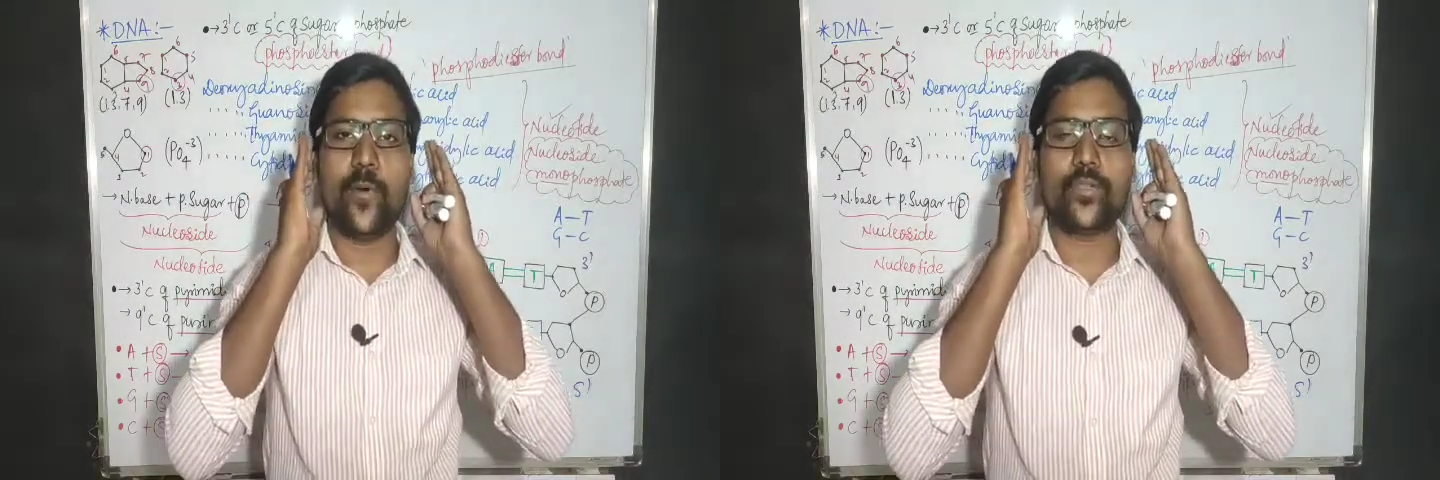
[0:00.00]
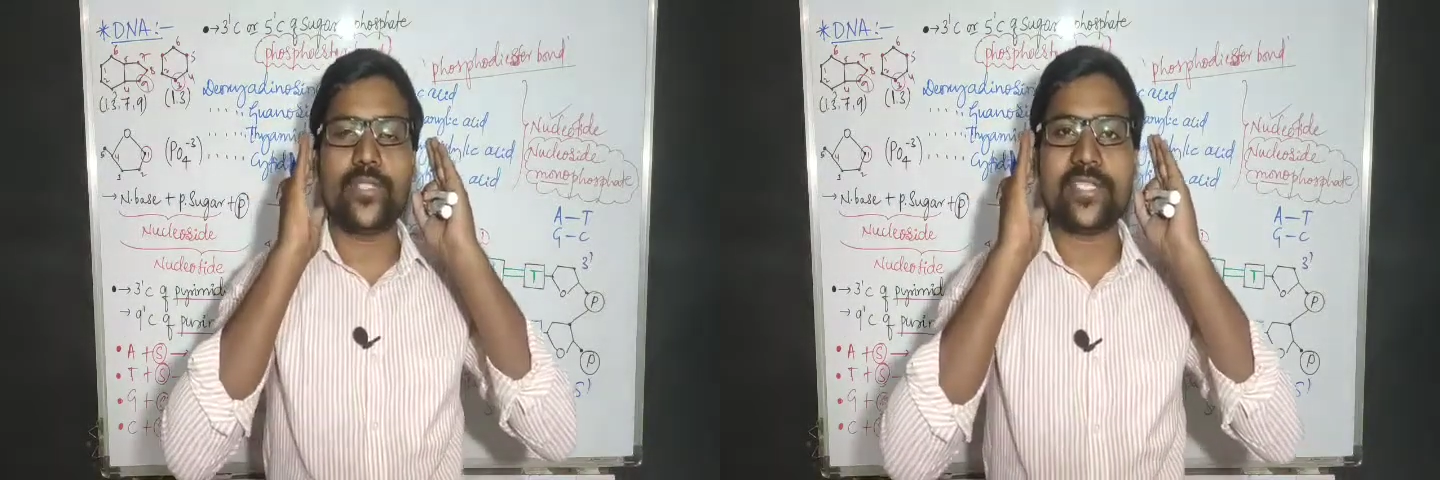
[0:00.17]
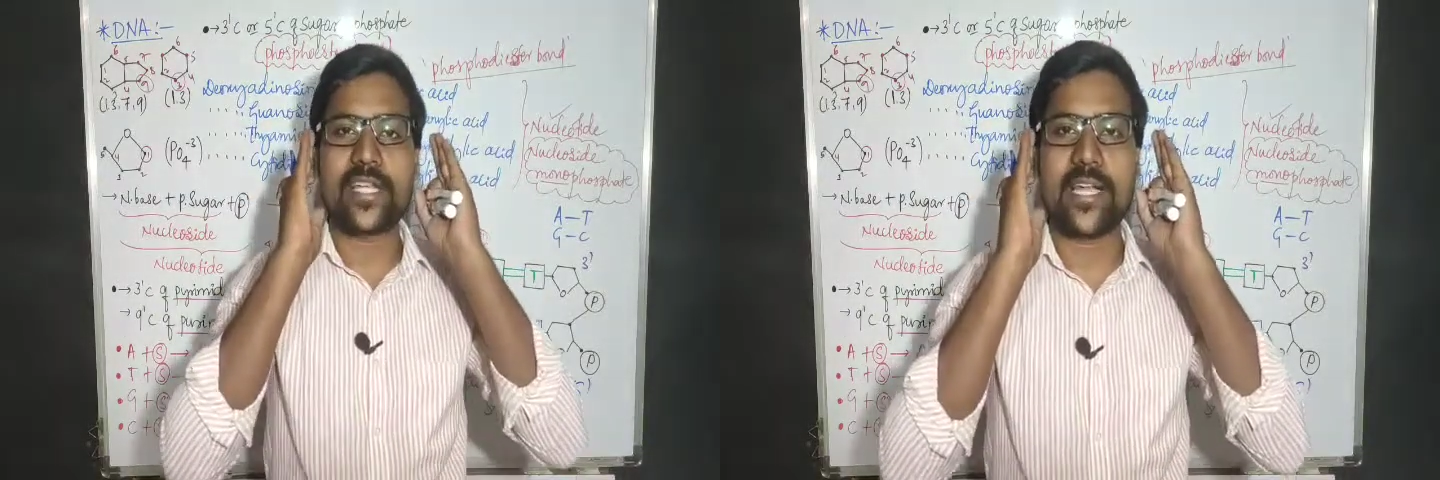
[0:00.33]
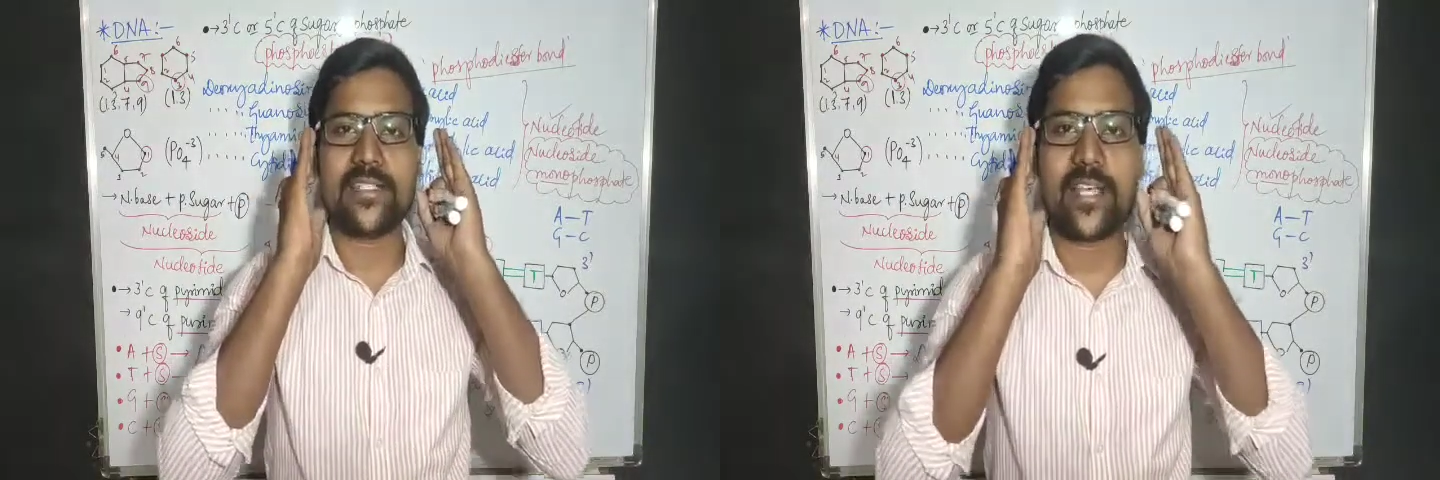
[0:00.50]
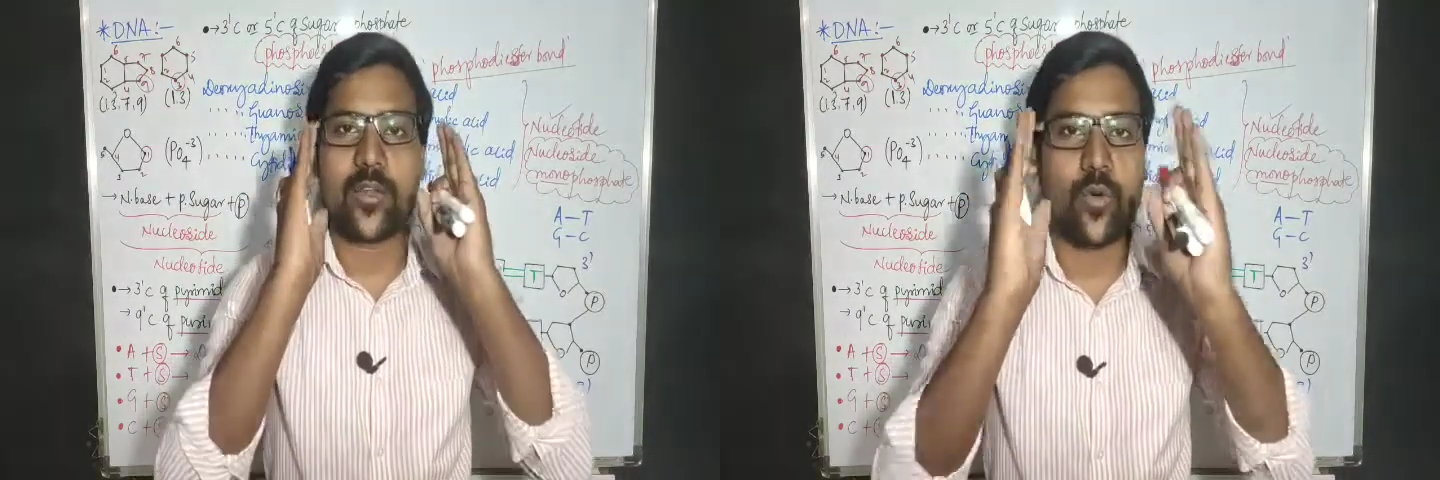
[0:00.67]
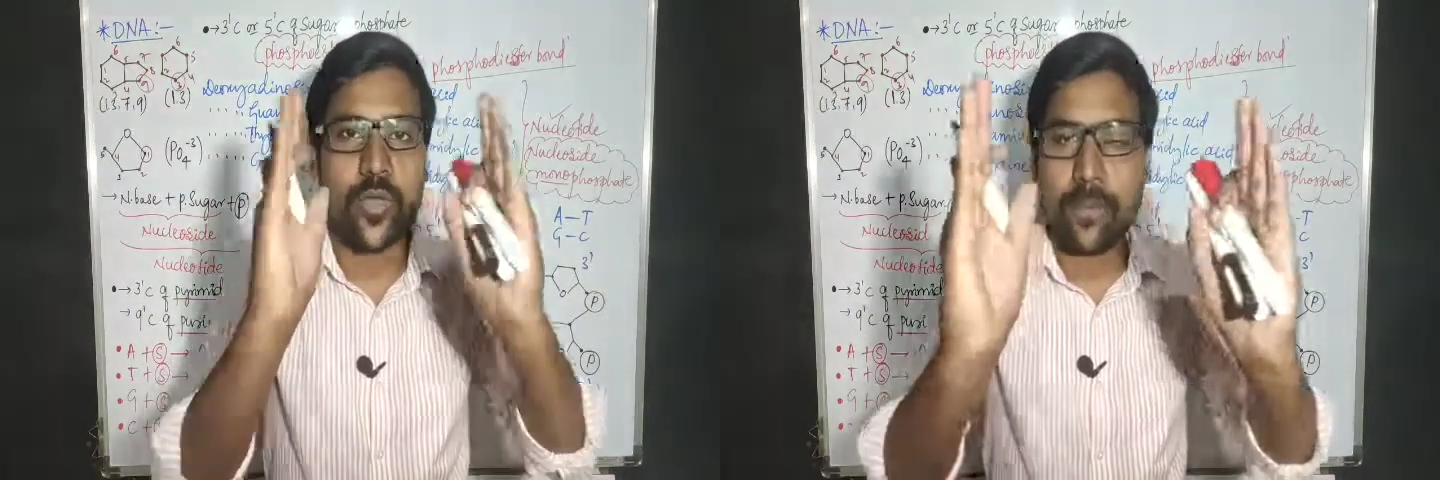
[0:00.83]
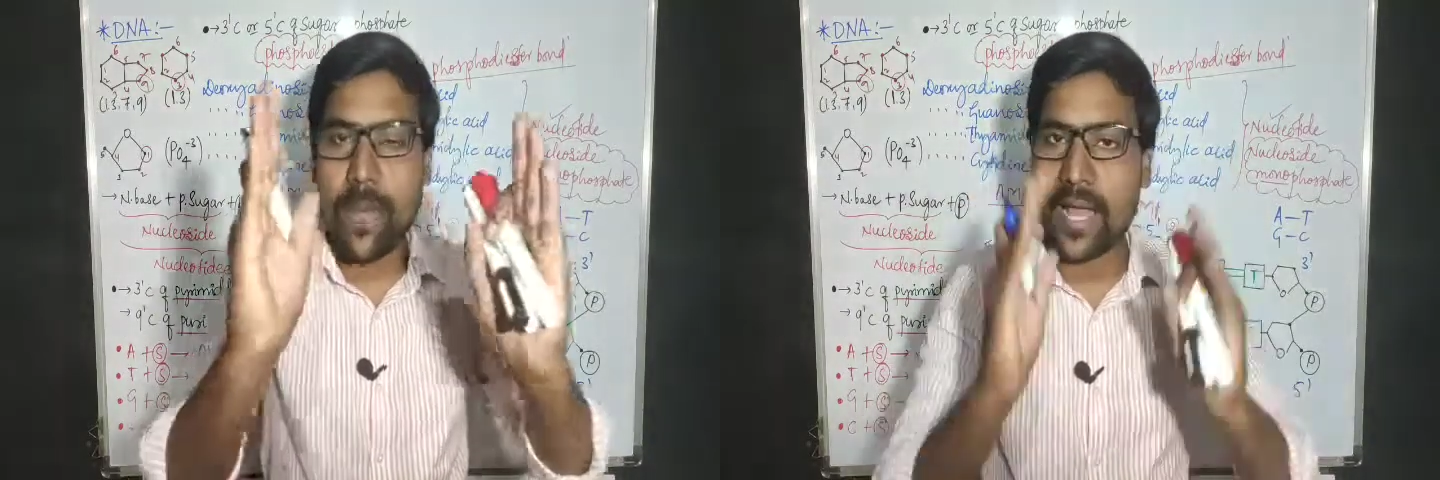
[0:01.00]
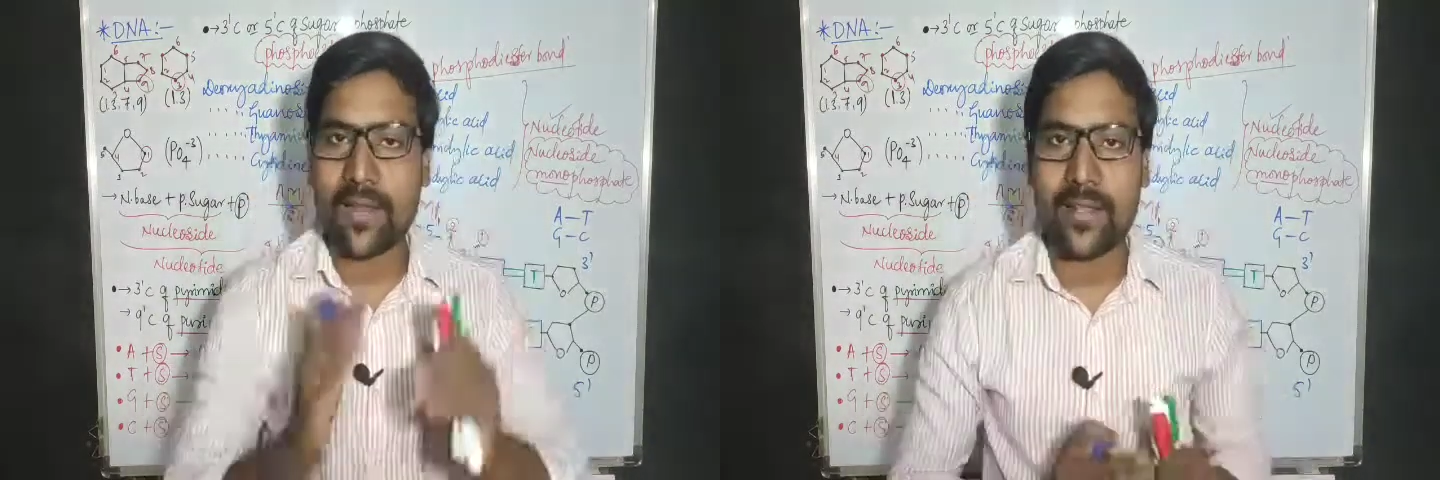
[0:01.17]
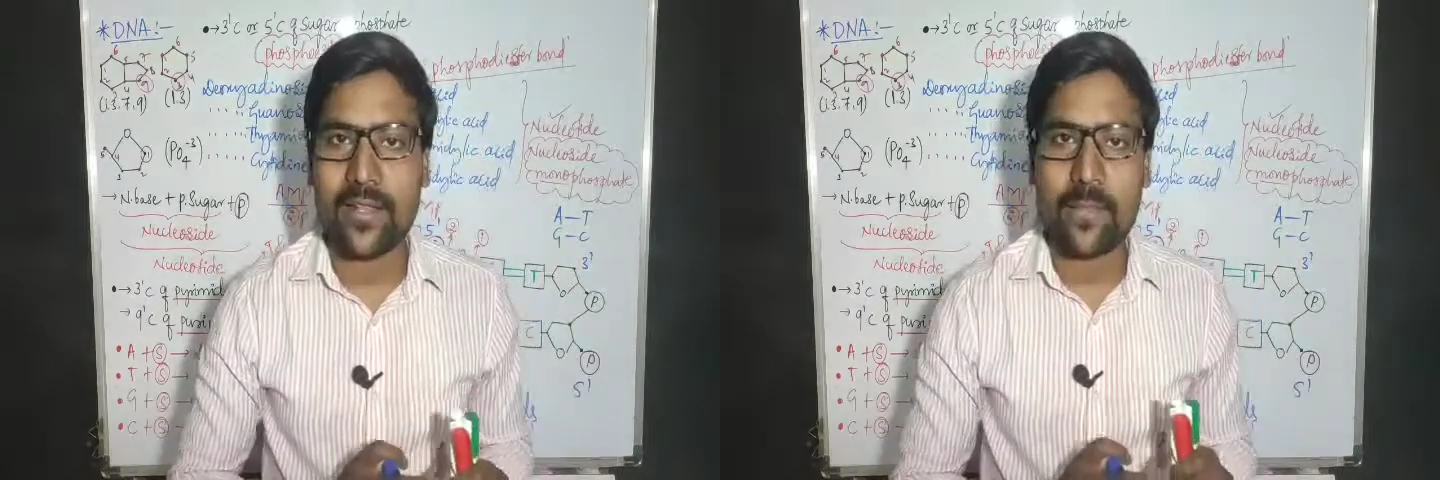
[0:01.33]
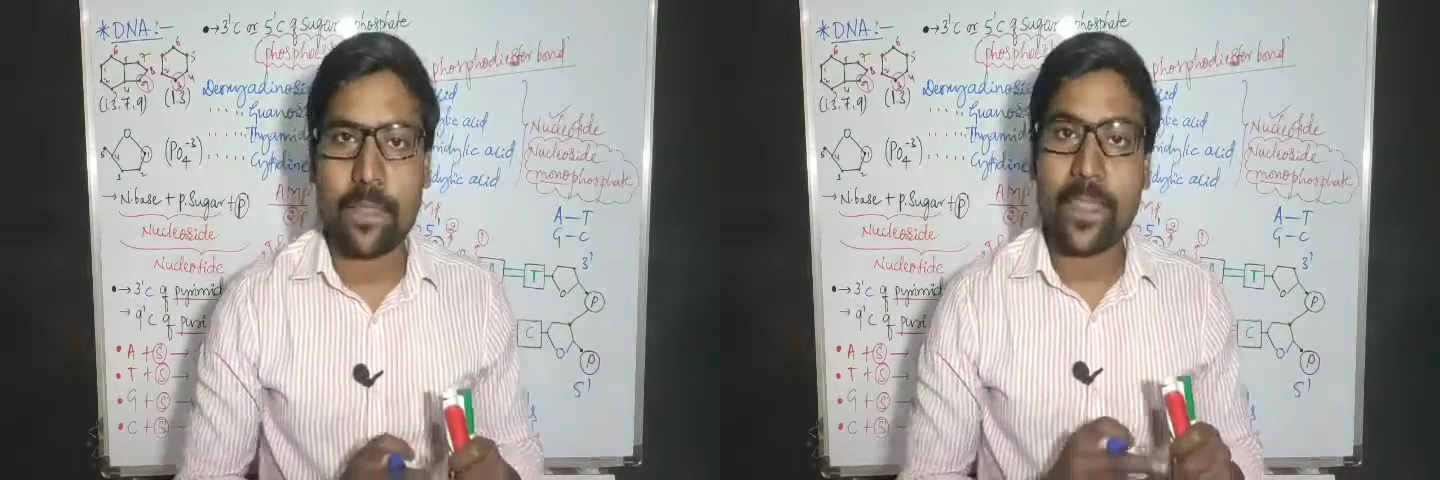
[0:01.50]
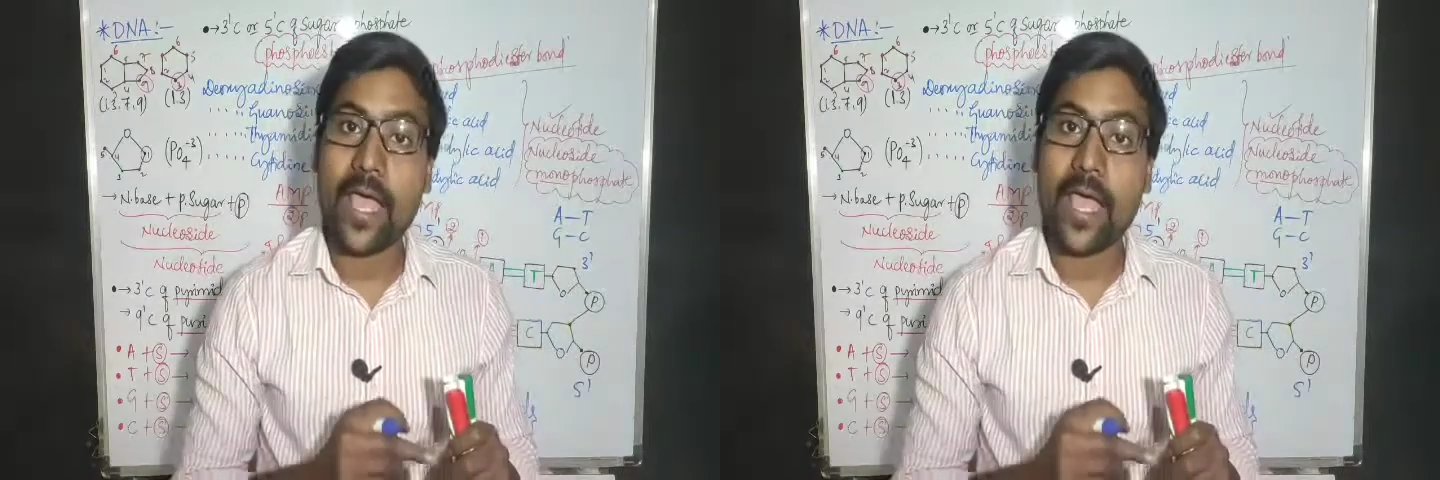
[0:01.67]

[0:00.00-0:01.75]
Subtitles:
both the strands are going parallelly,